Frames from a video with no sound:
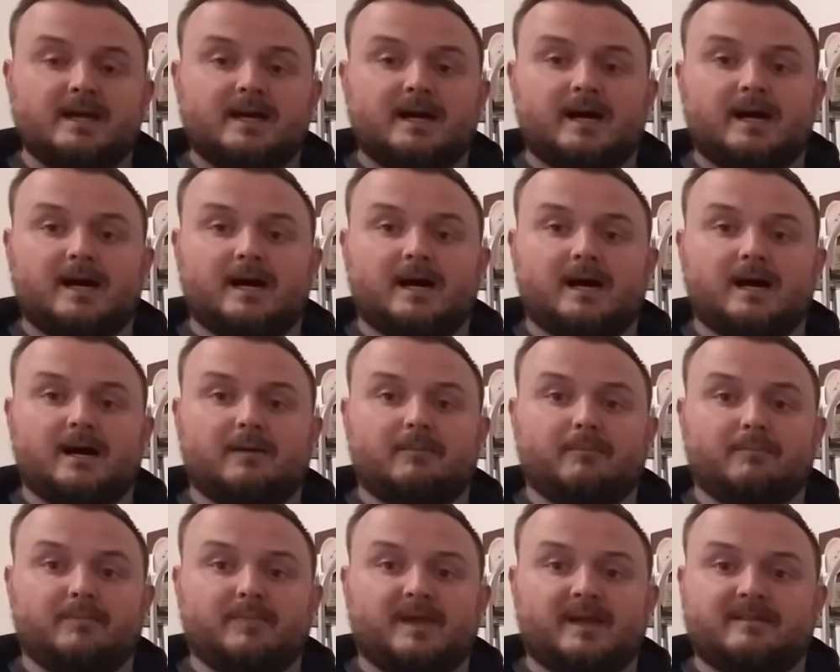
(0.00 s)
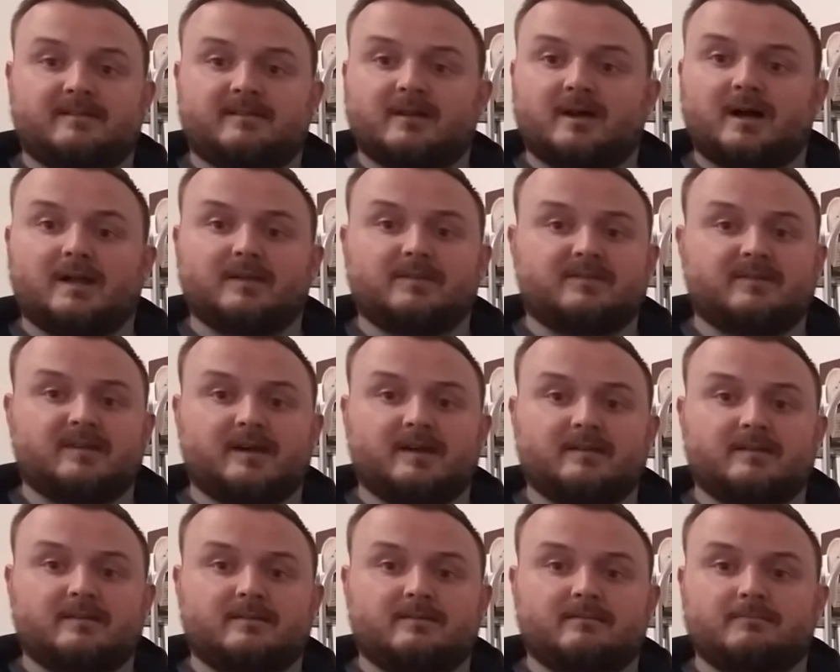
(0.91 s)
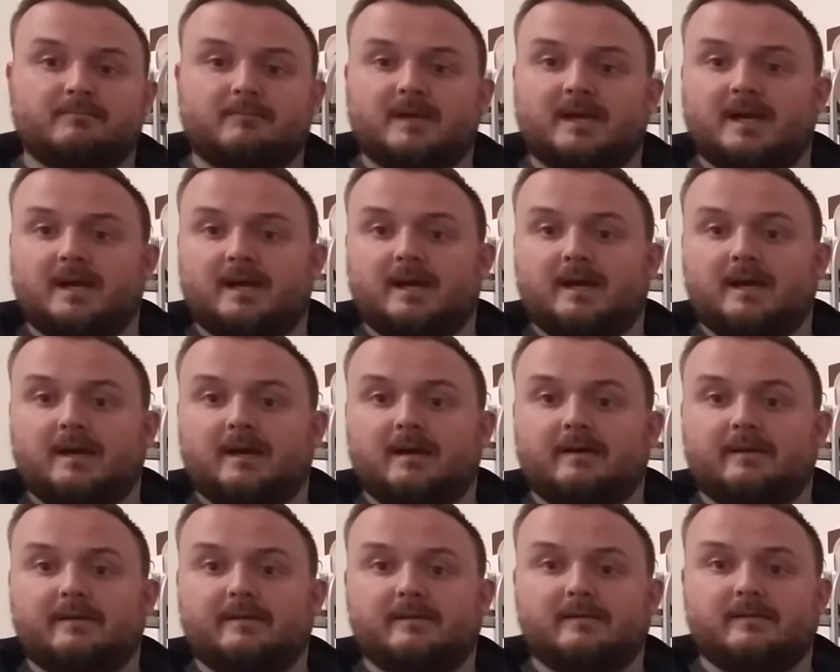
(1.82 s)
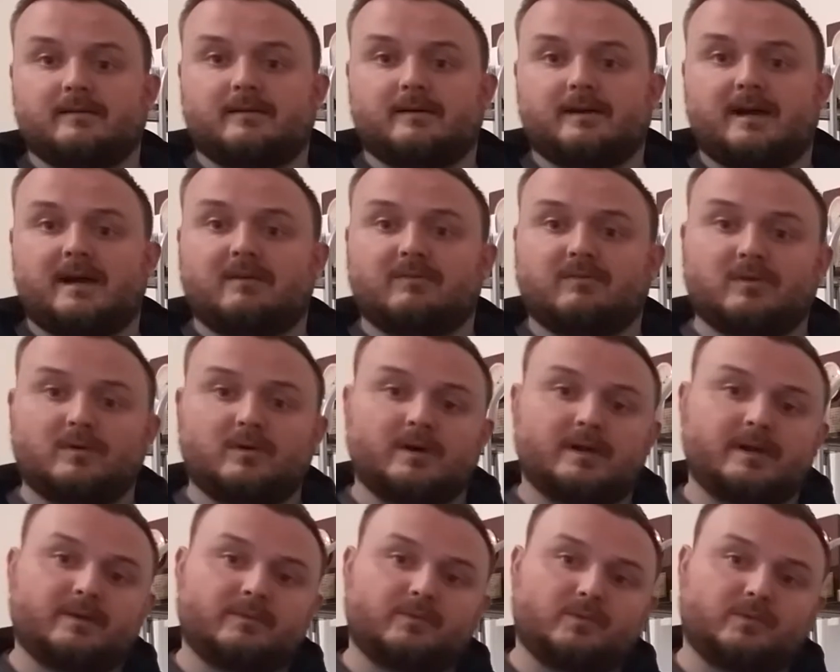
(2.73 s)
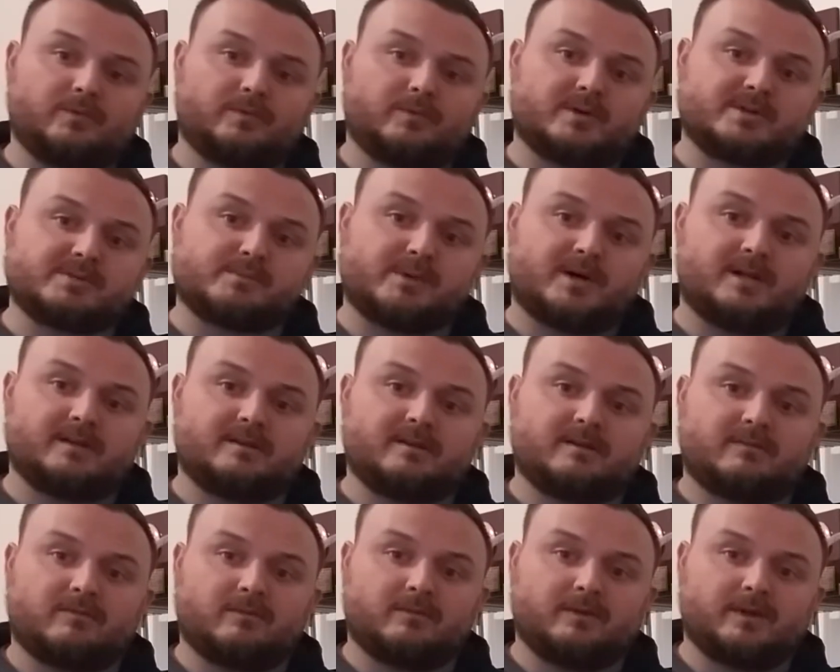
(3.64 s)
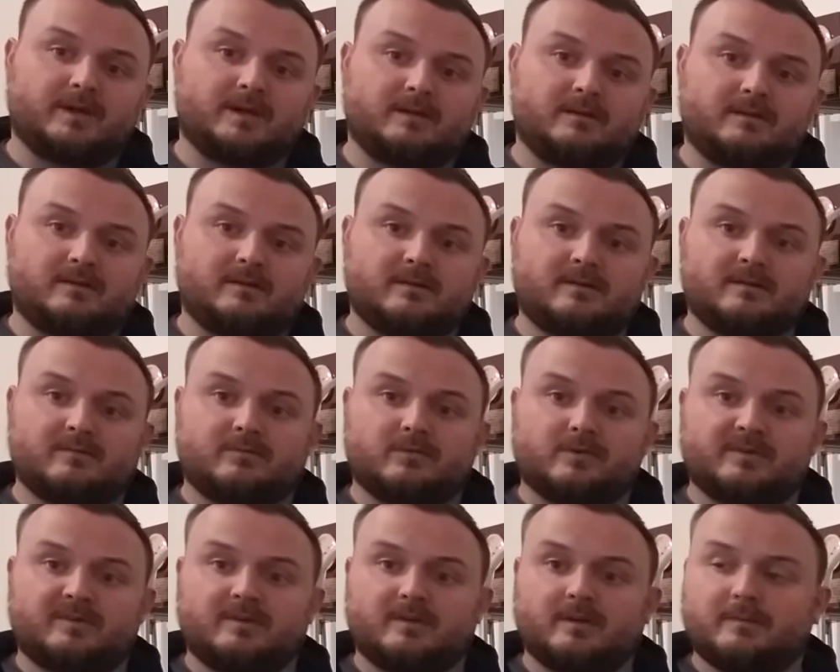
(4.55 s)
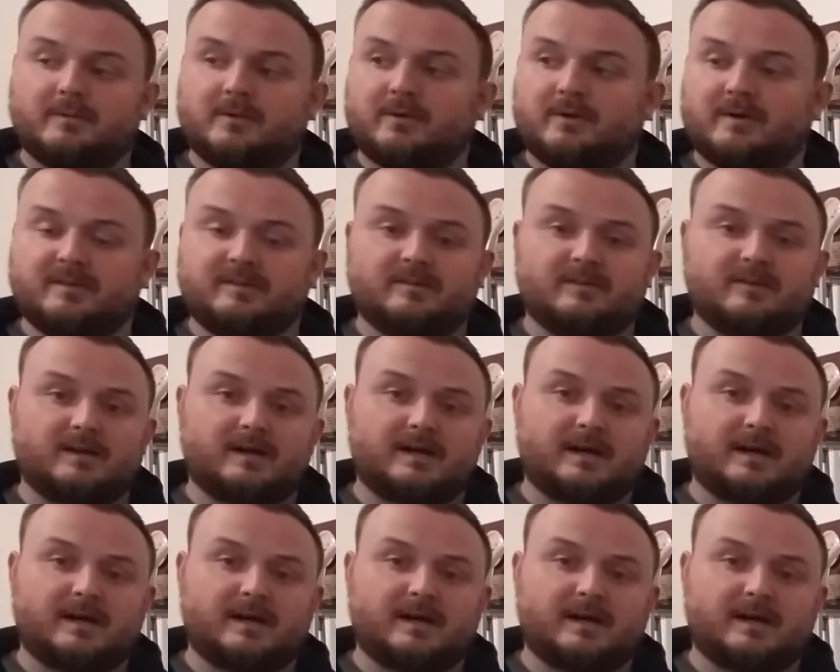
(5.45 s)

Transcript: That's nonsense, and everyone will respond differently to different stimulus,